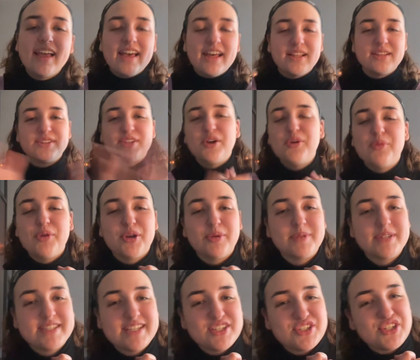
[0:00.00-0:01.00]
Hello, welcome
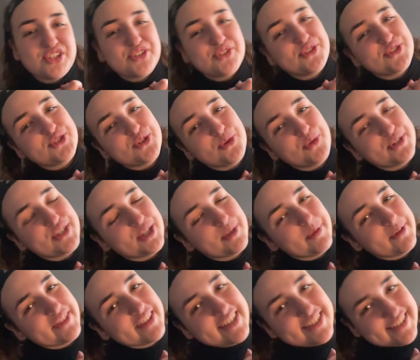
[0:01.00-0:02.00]
to Stagehand, the show where we talk
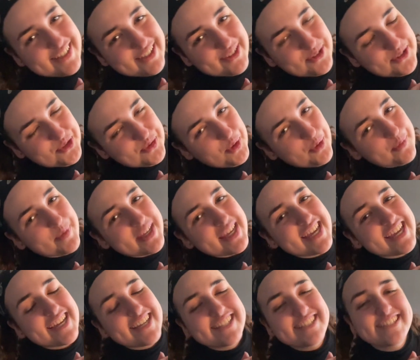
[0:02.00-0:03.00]
about things I learned while
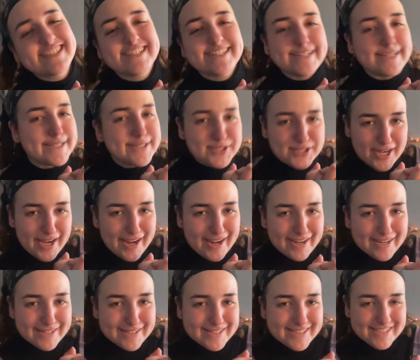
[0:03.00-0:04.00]
being a
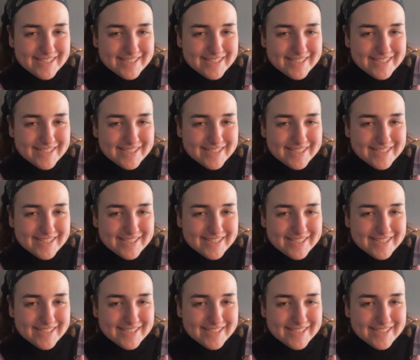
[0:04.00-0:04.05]
stagehand.